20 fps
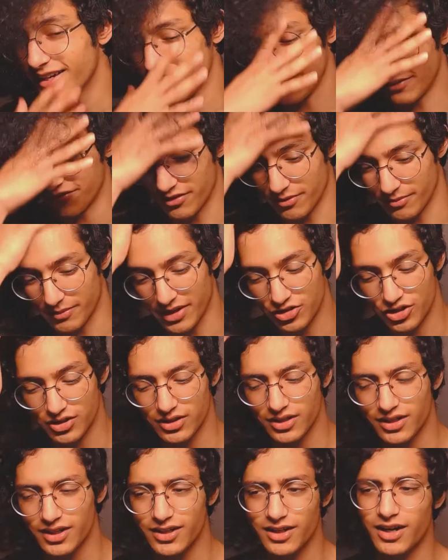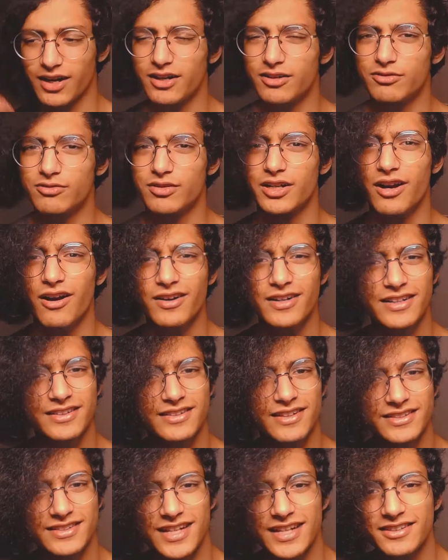information regarding
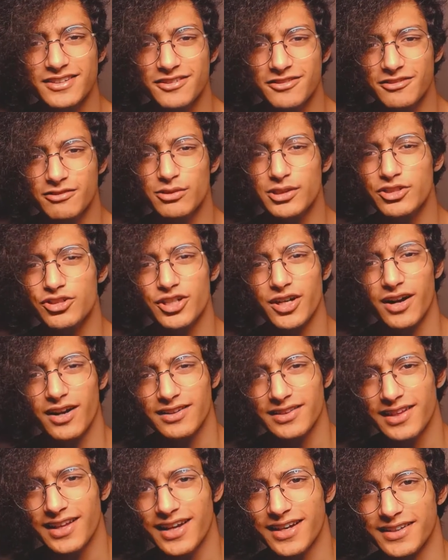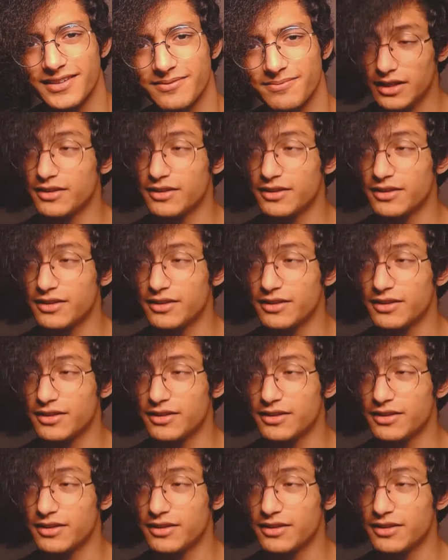Nintendo Switch Online.